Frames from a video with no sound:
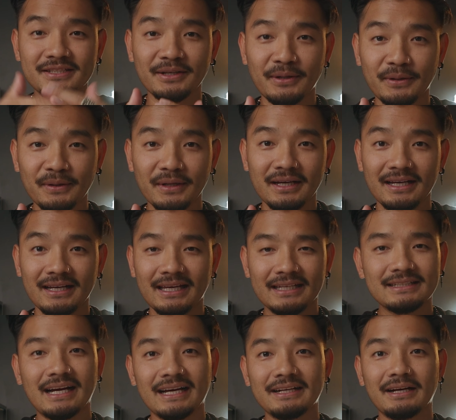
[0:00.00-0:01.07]
So
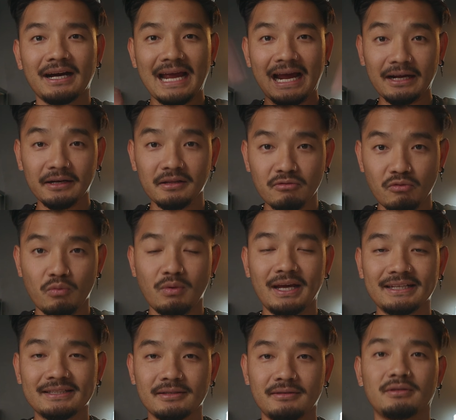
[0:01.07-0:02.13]
it's kind of out of the
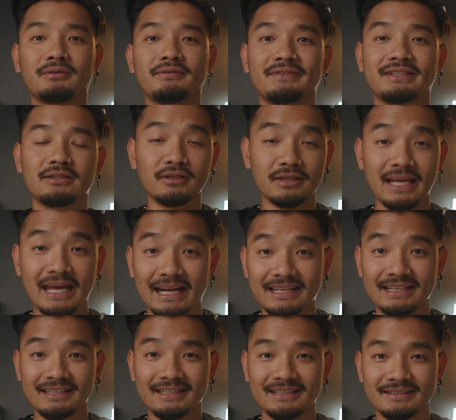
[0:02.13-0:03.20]
way so you don't even look at
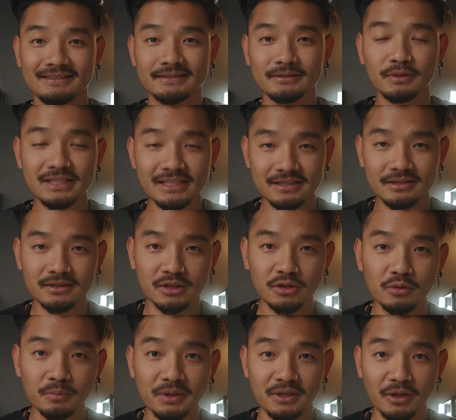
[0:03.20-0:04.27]
it which is
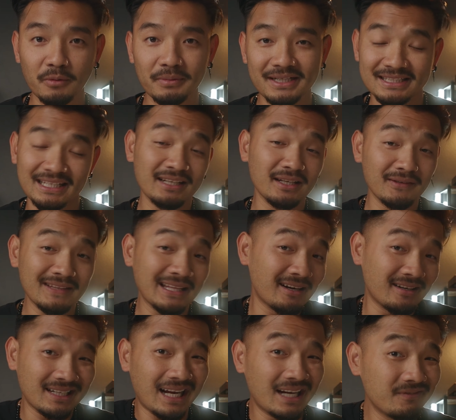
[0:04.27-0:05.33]
super dope because I love that
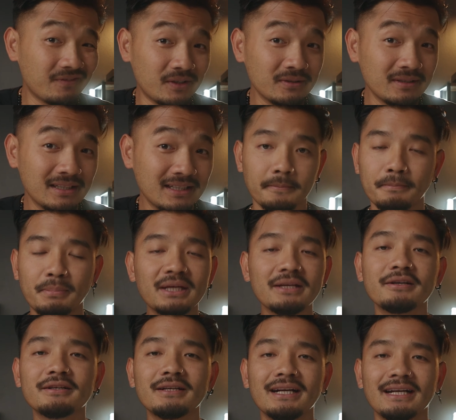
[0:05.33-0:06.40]
on the iPhone.
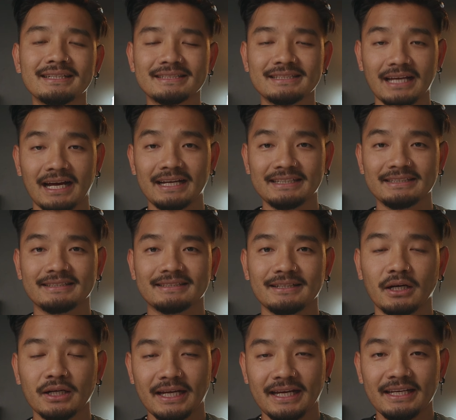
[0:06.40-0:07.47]
Bigger size,
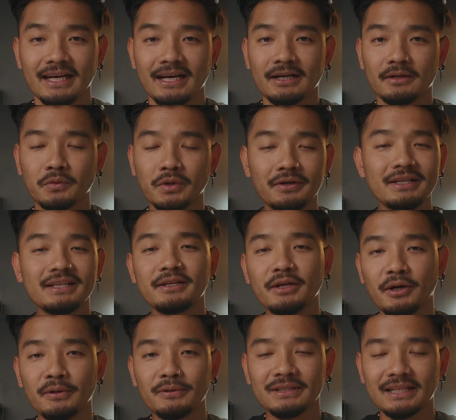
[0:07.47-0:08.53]
okay? We already
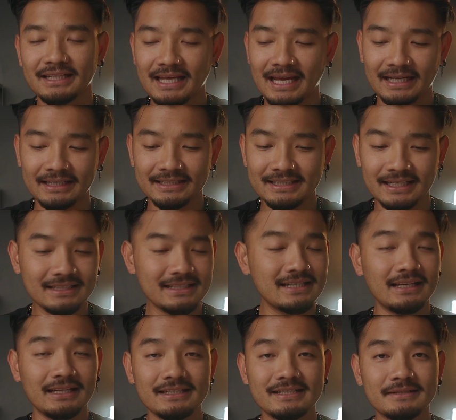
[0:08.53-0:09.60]
know that they had the
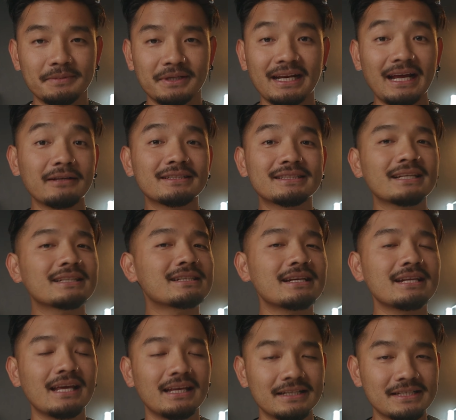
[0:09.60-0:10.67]
16 inch, but now the
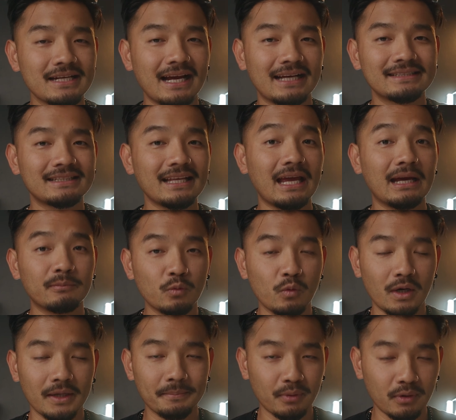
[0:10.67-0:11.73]
16 inch has the
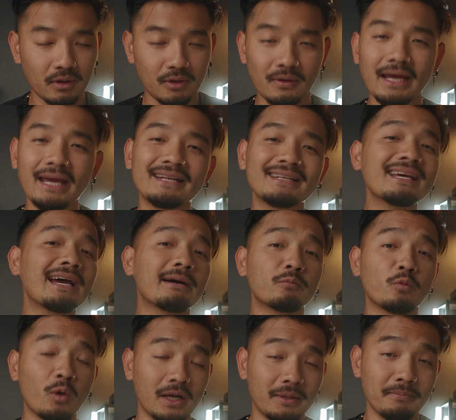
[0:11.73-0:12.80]
M1 Pro and the
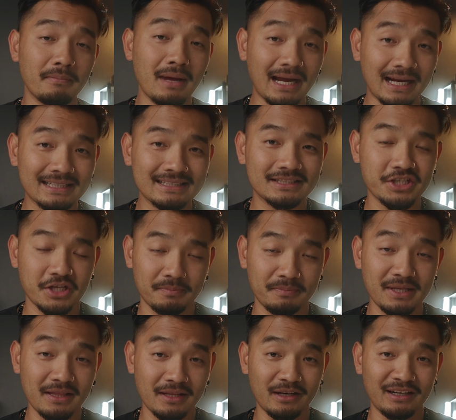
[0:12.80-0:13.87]
M1 Max
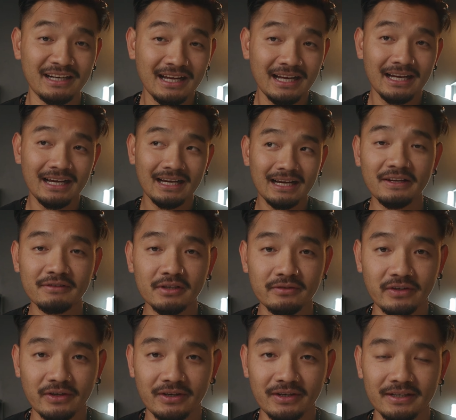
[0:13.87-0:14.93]
chip in there. But my favorite
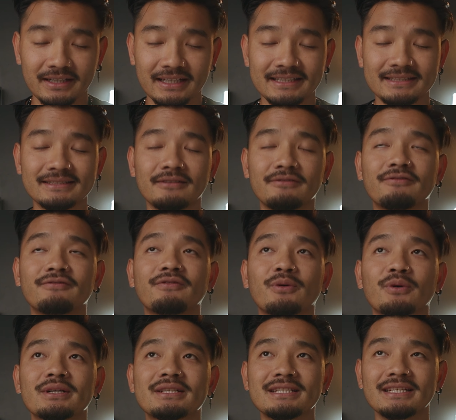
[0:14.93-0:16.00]
of all is the
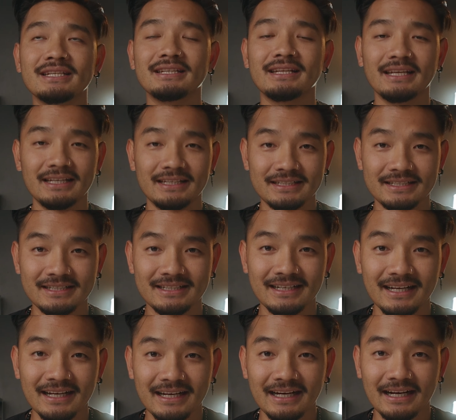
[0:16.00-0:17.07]
14 inch.
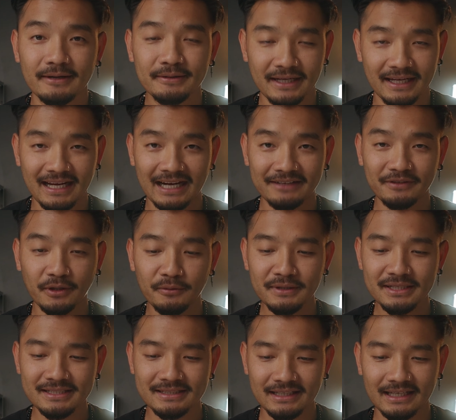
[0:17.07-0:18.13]
Okay, I've
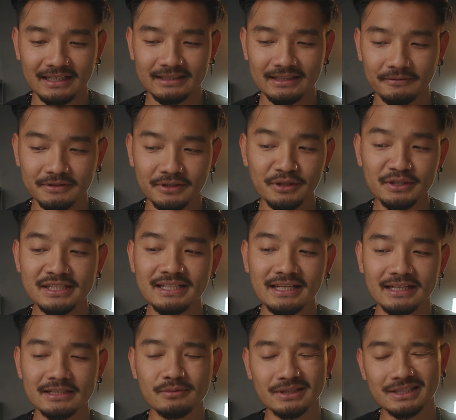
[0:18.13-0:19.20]
always said the 13
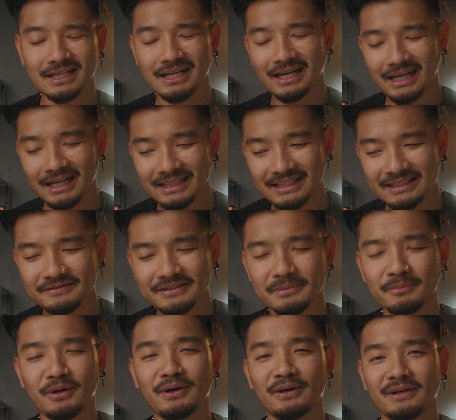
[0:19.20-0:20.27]
inch was kind of
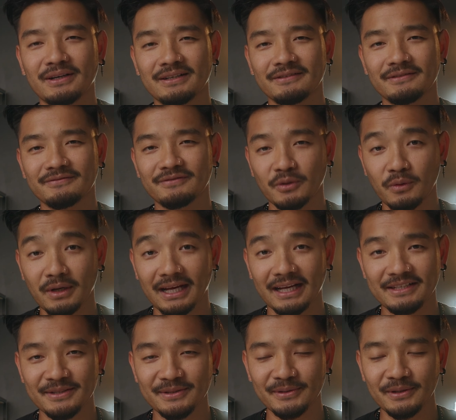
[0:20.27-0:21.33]
small for what
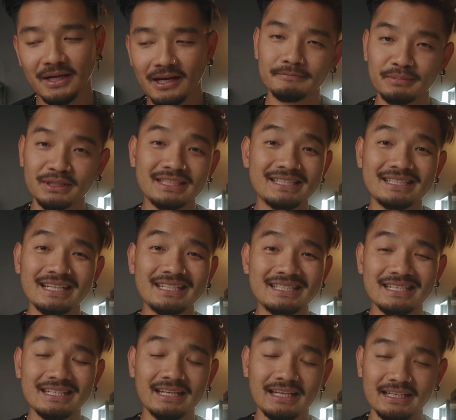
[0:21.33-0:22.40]
I do, but the
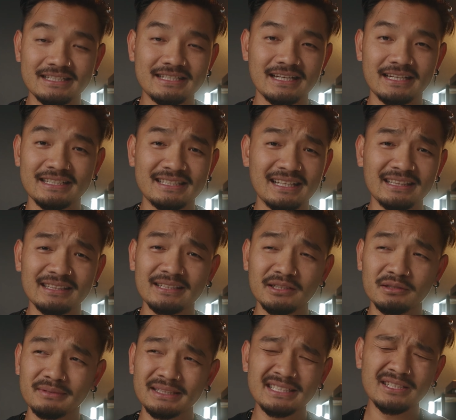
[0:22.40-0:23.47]
16 inch is a
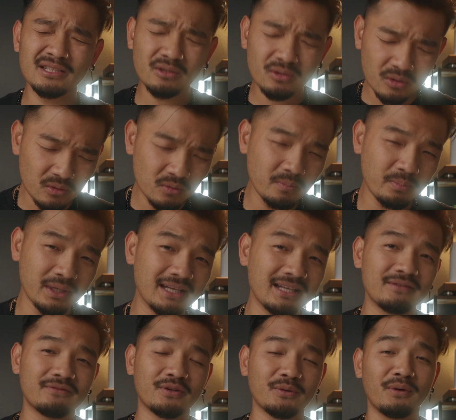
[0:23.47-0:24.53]
little bit too
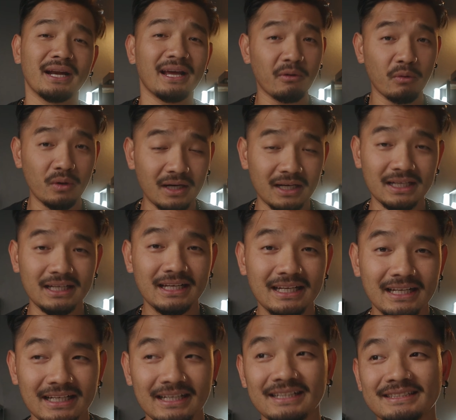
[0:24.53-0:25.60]
big for what I want.
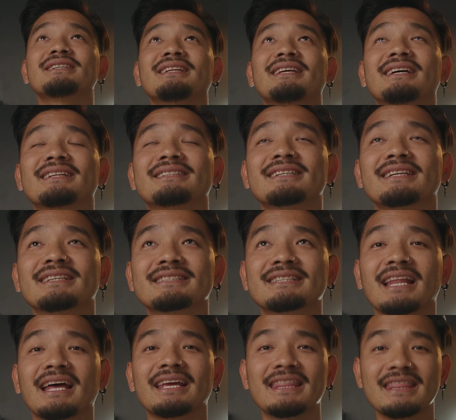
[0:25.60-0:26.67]
The 14 inch
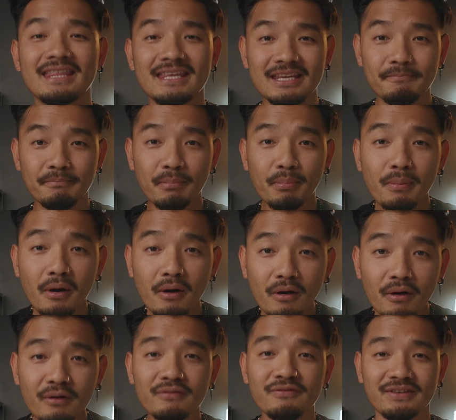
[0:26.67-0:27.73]
is like the
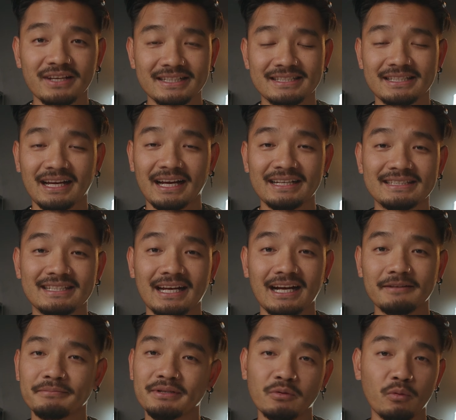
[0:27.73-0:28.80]
perfect size that
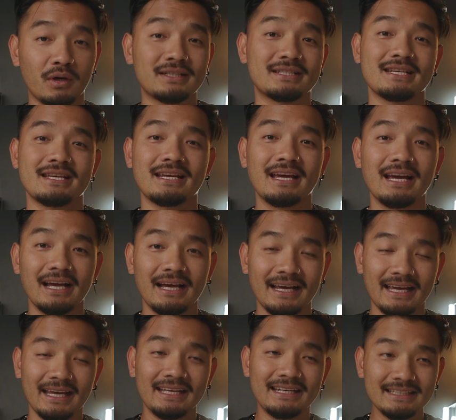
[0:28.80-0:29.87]
I've been wanting.
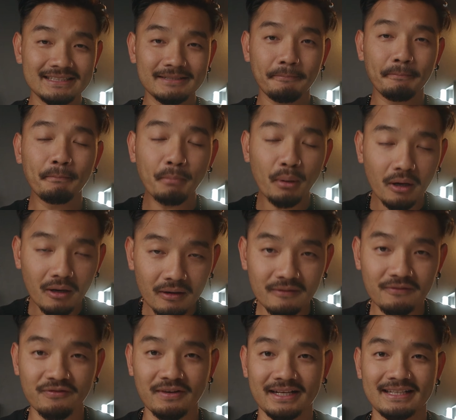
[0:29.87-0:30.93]
It is
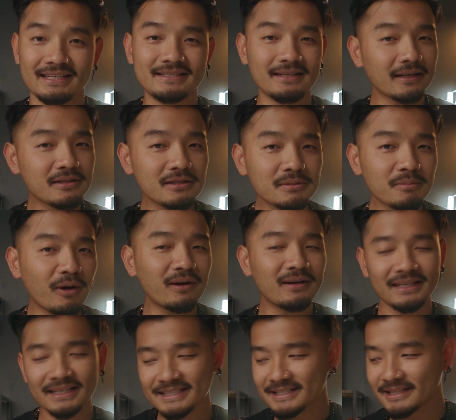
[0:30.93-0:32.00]
perfect. It's not too
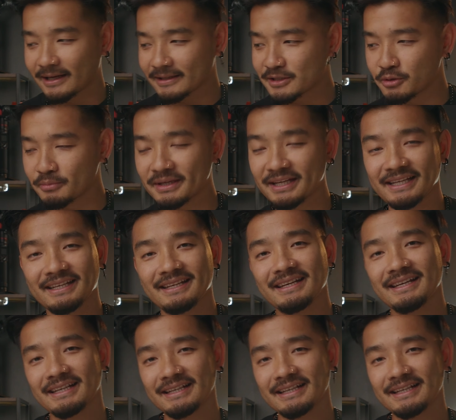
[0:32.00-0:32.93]
small, it's not too big.